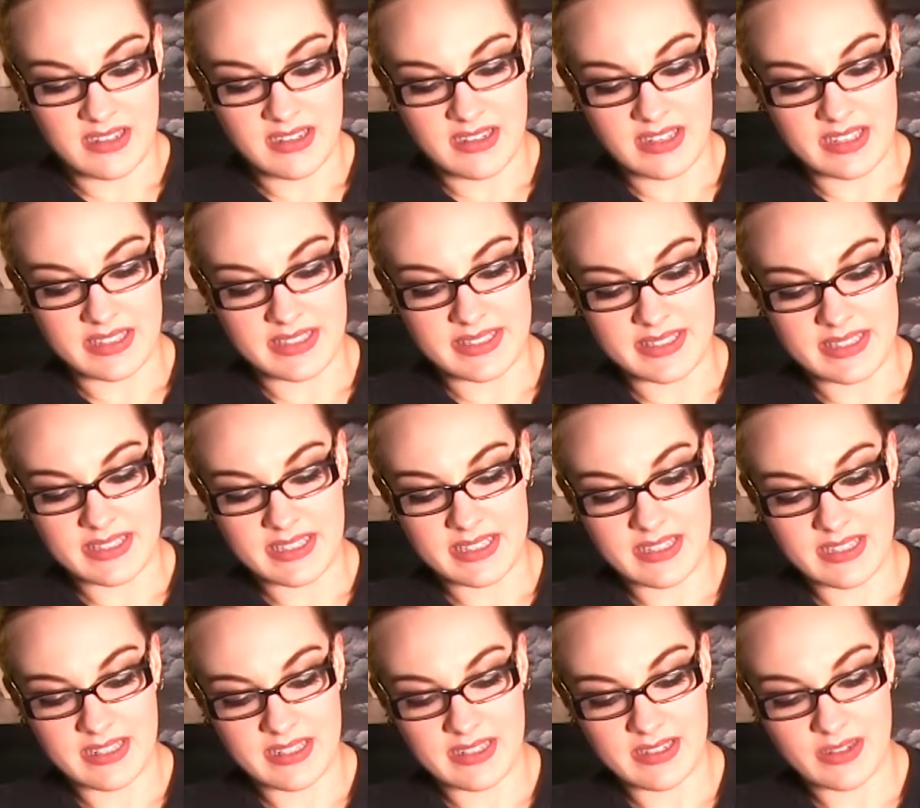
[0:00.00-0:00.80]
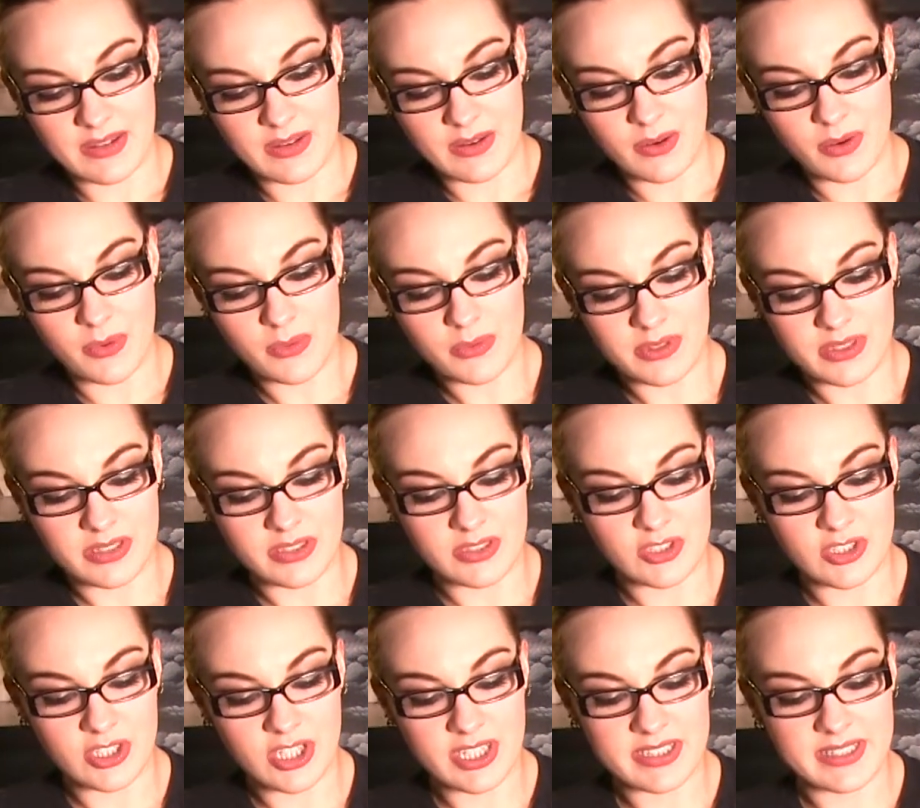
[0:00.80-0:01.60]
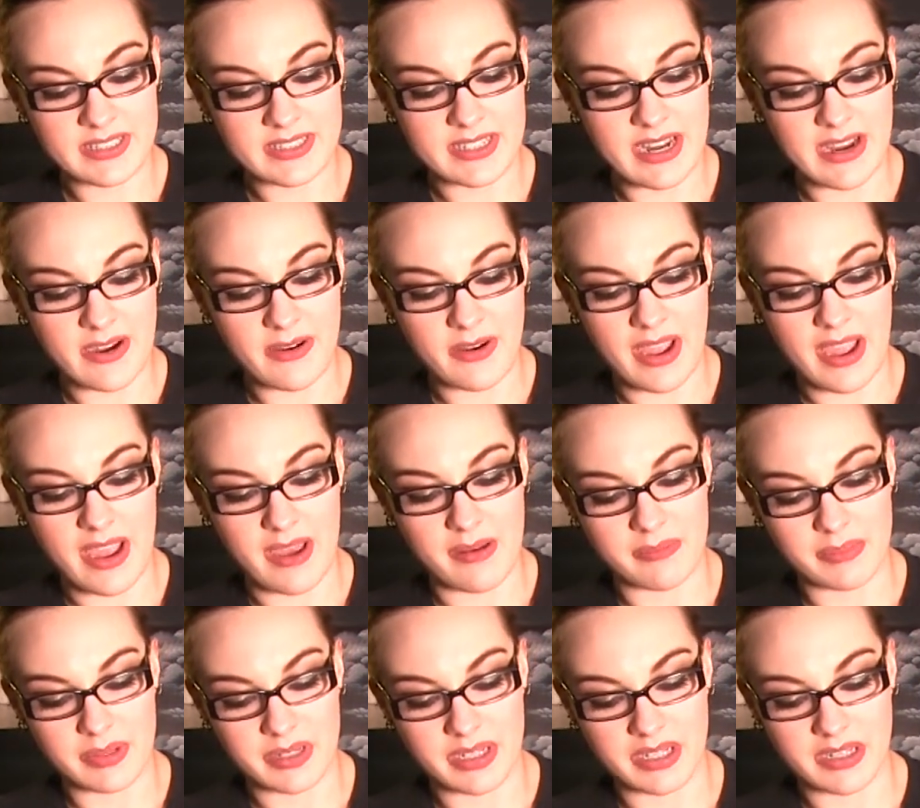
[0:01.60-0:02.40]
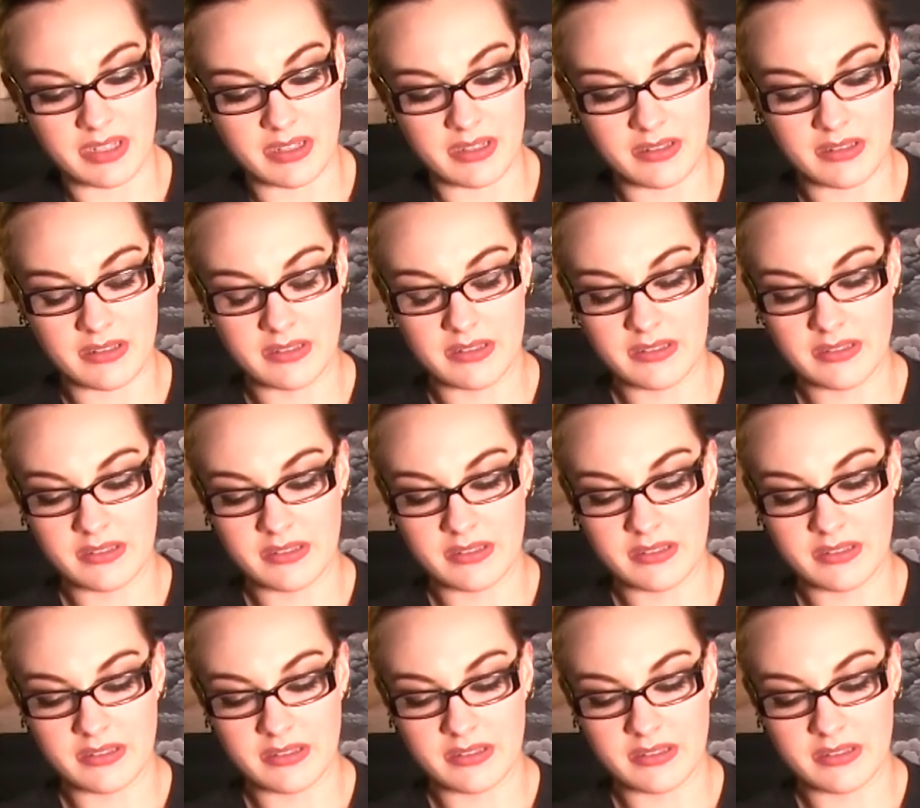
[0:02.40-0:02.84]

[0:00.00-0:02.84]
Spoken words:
it's only just now happening